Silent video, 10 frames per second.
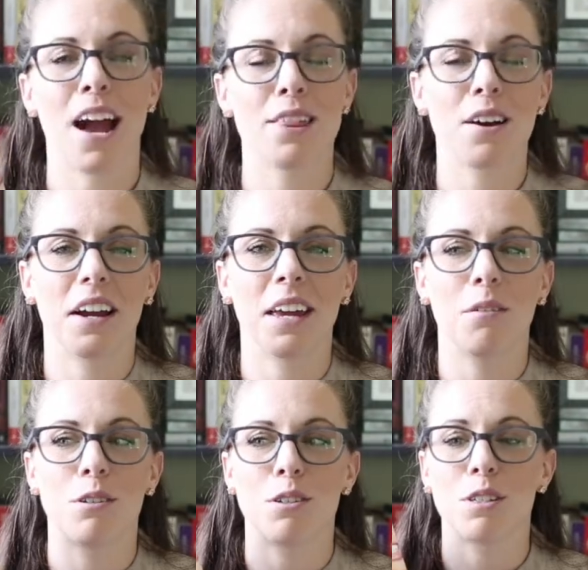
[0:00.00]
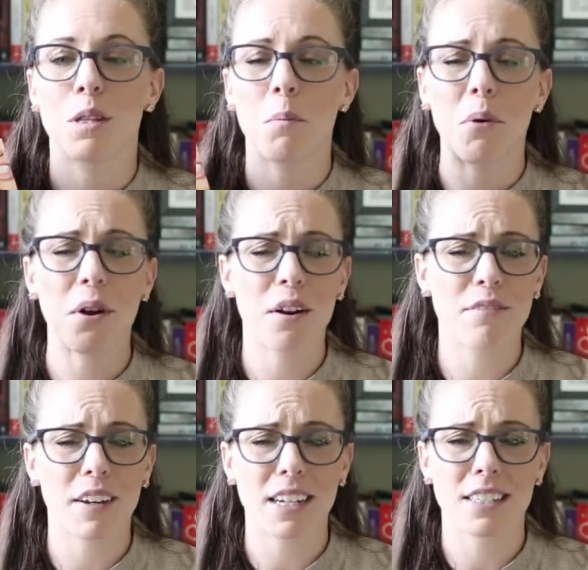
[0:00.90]
I thought he was just the
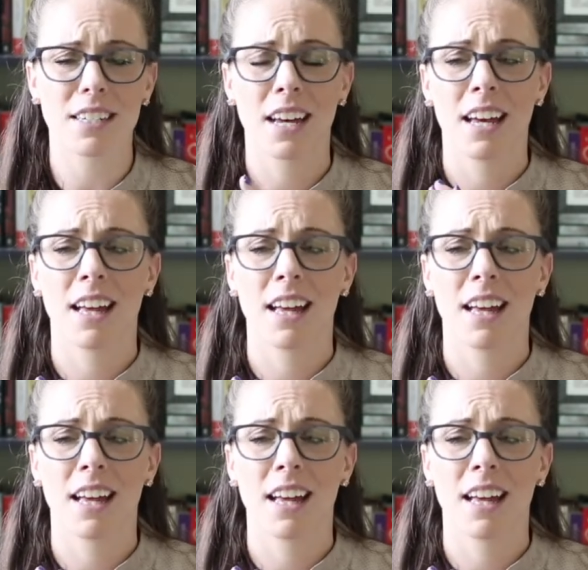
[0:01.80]
perfect,